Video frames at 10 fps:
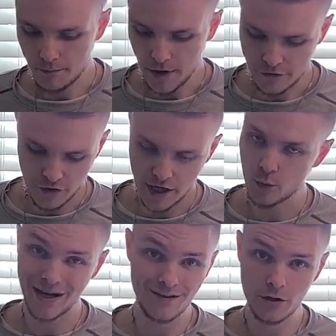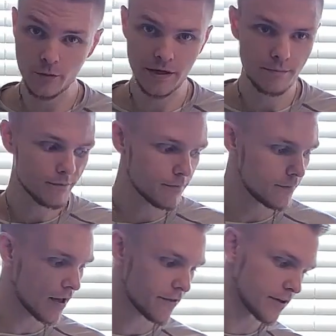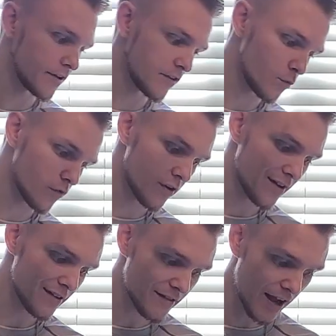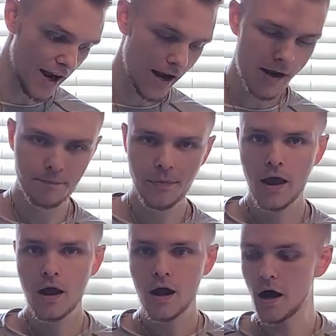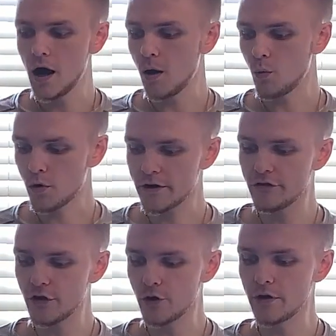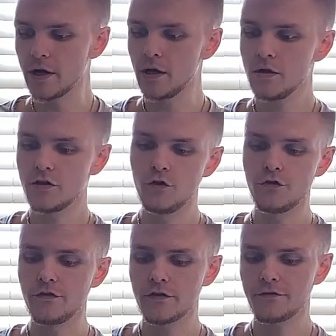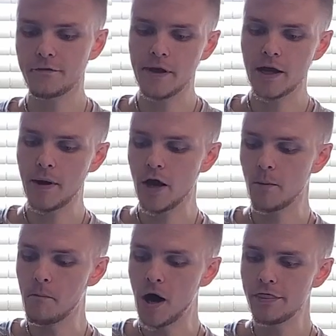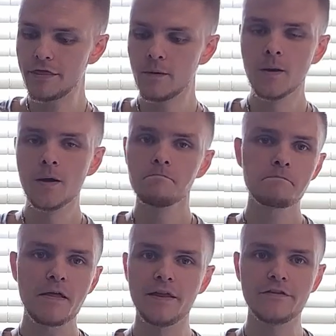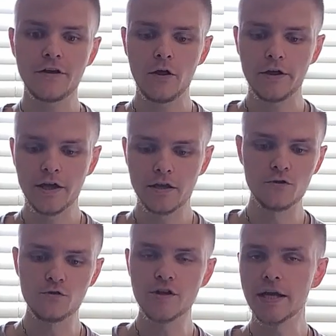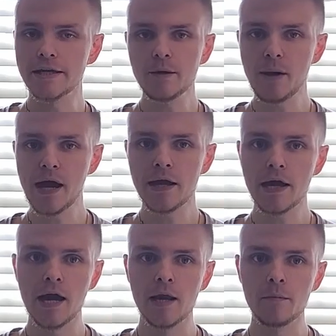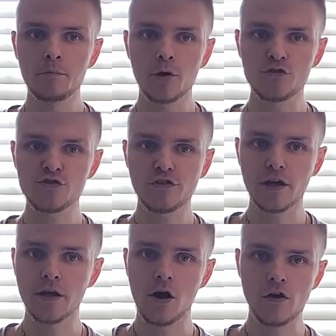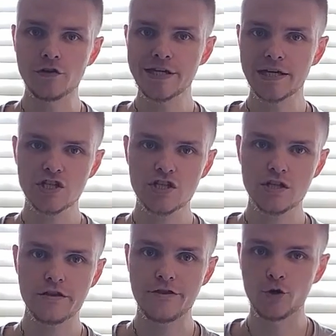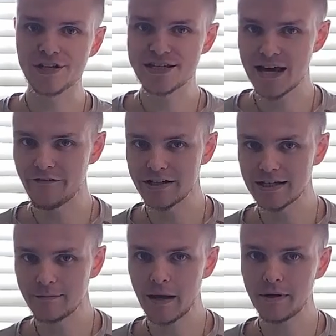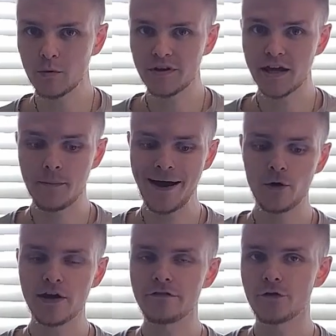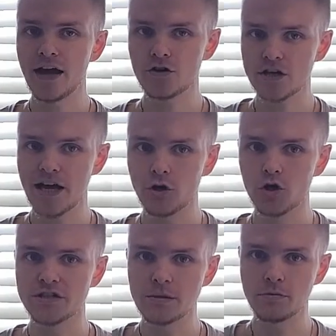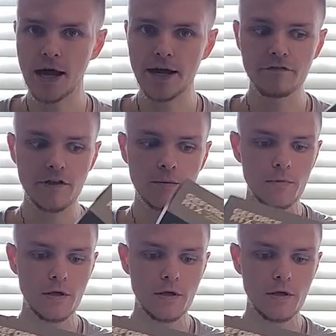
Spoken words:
I tried to wait a little bit, nothing decent was getting in stock. We're considering using this for like about a month and then selling it used on eBay and purchasing an RTX 3070 maybe when they come out, if they actually have a good supply of them,